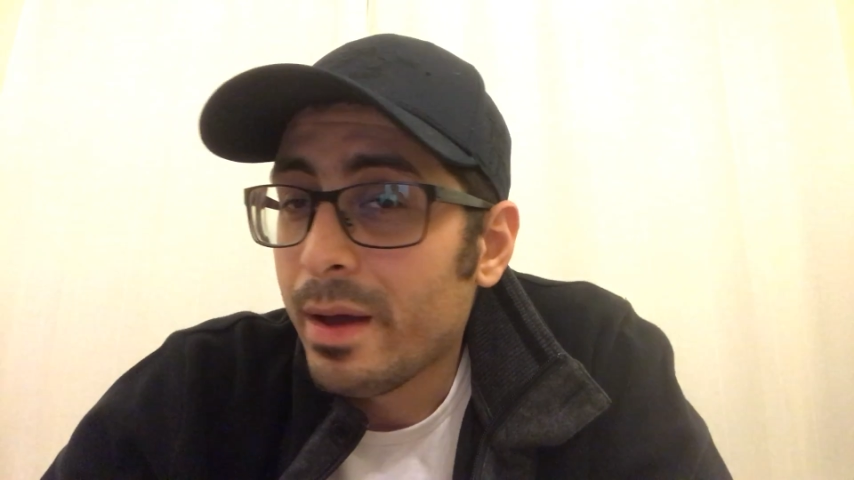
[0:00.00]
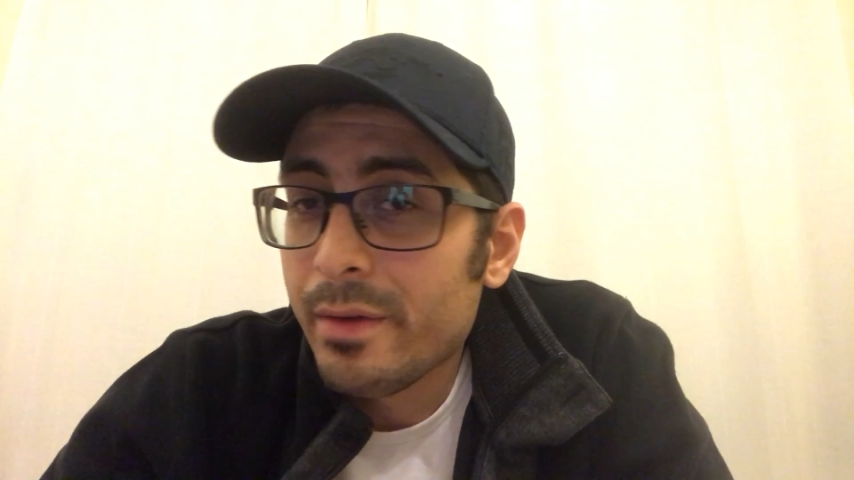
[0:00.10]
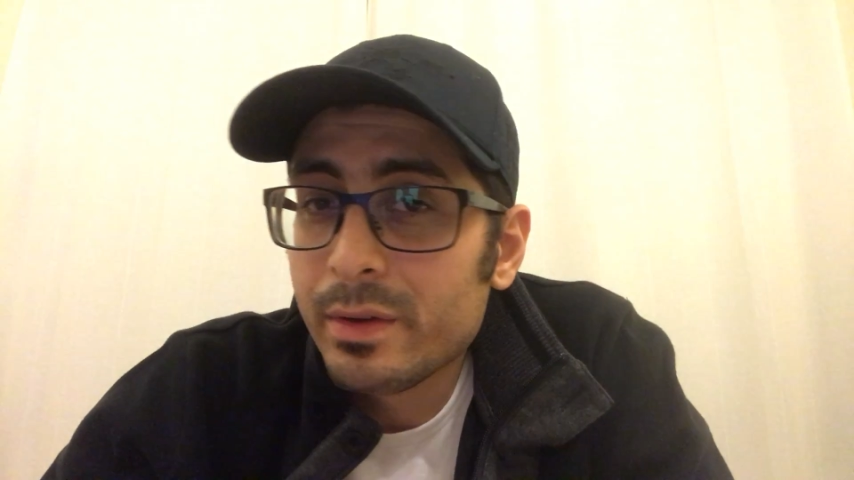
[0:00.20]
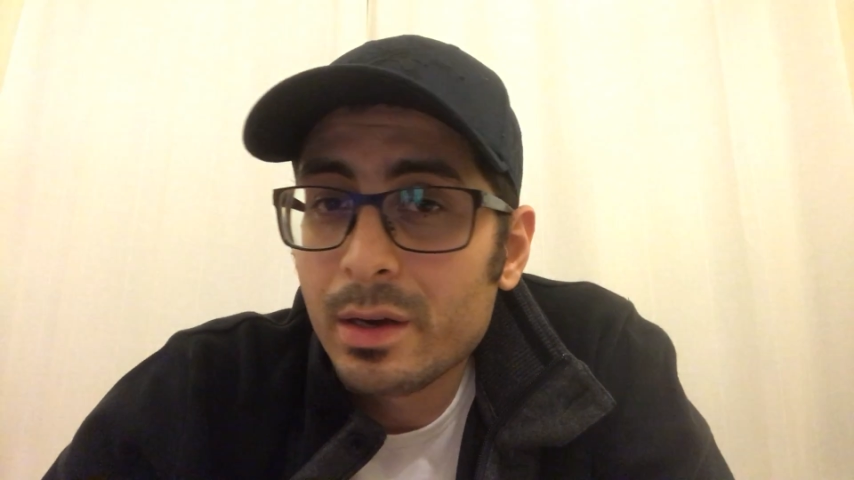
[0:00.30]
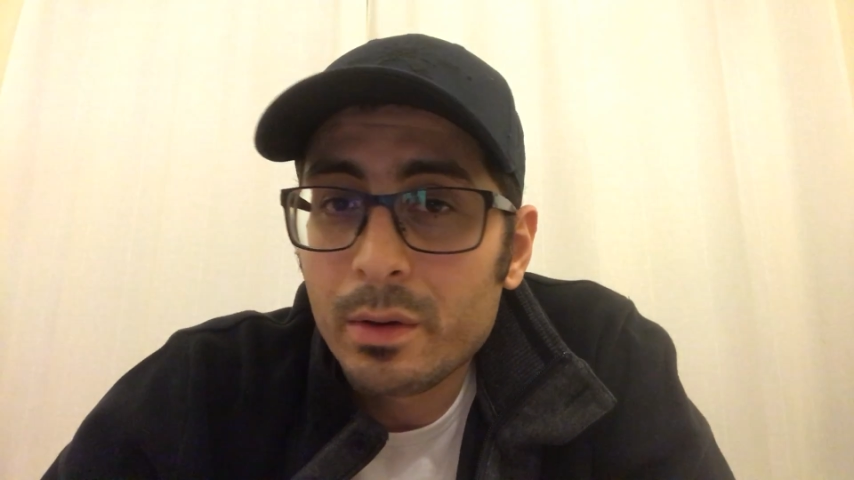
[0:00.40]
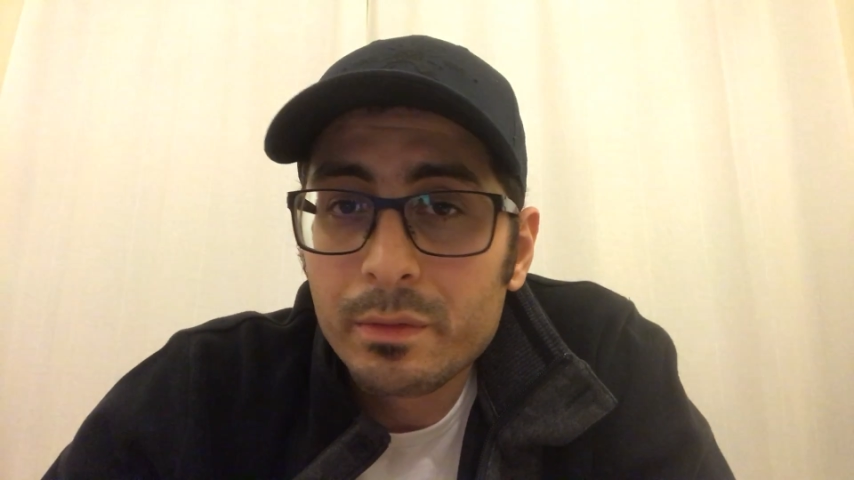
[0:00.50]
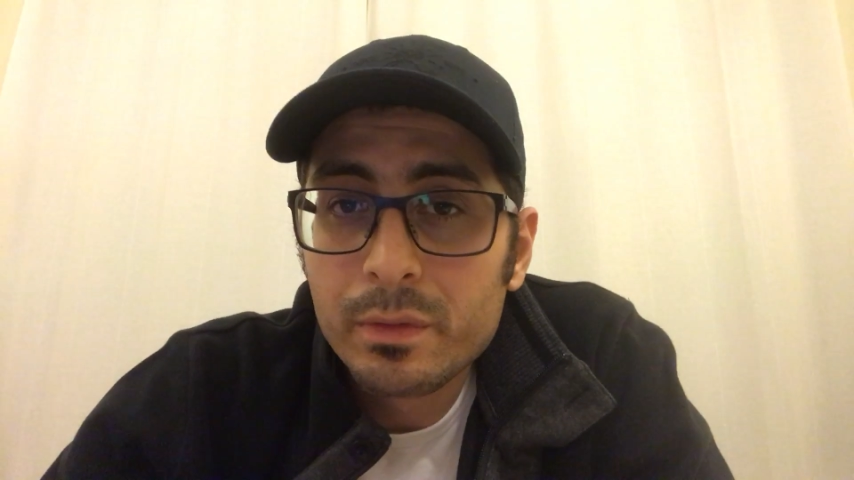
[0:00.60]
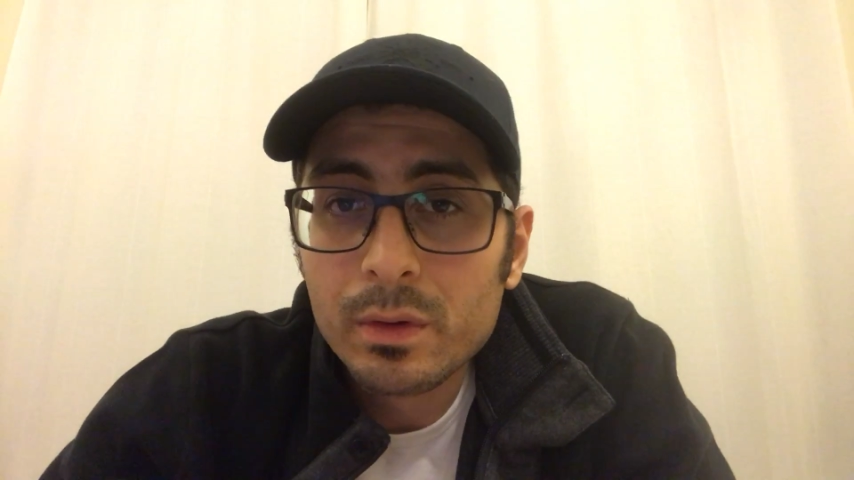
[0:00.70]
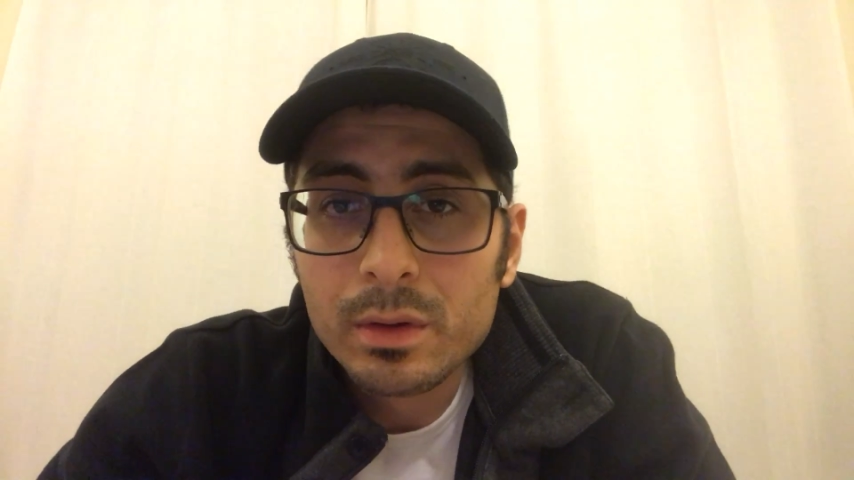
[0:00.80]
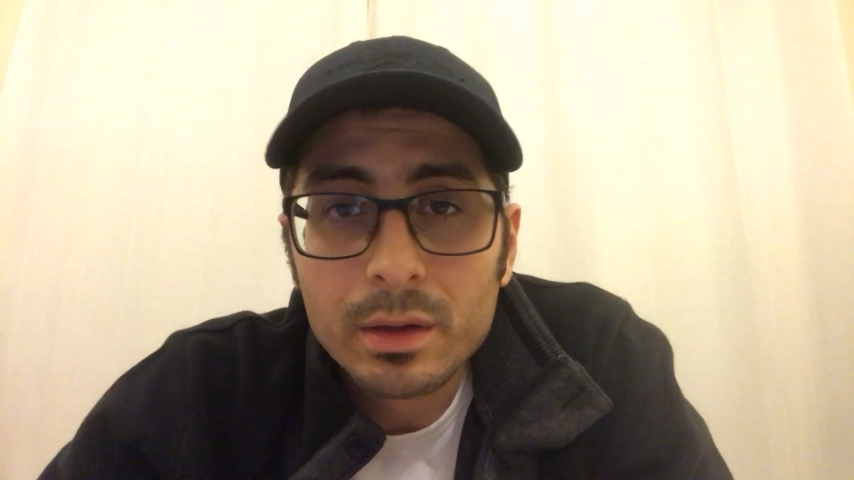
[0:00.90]
having now a
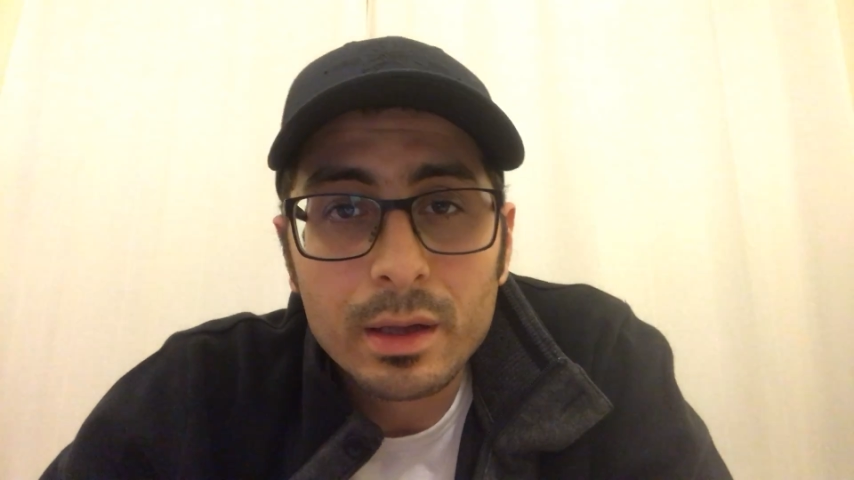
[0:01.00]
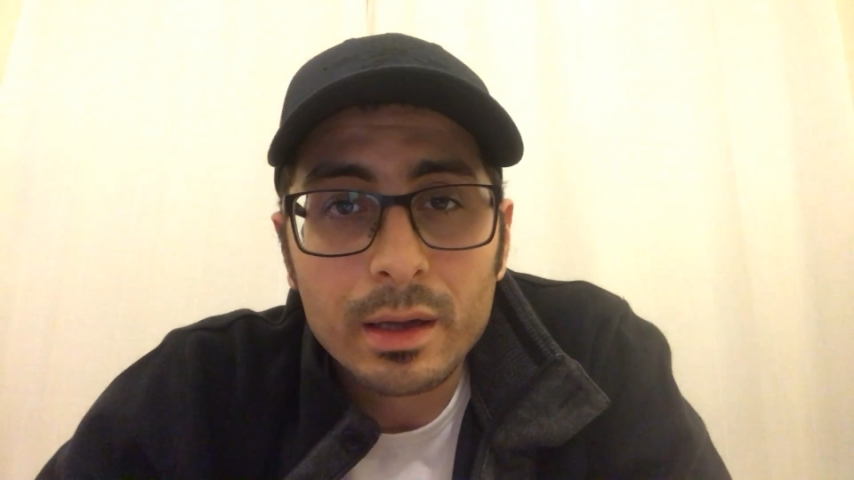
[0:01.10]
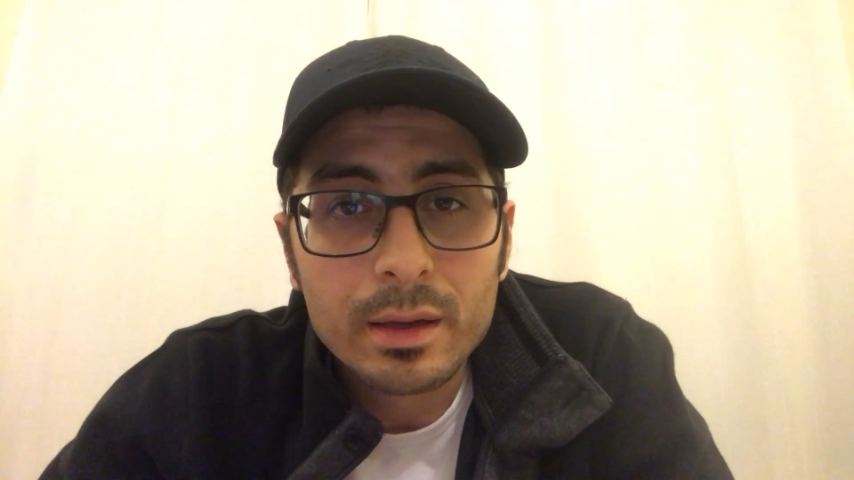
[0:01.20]
full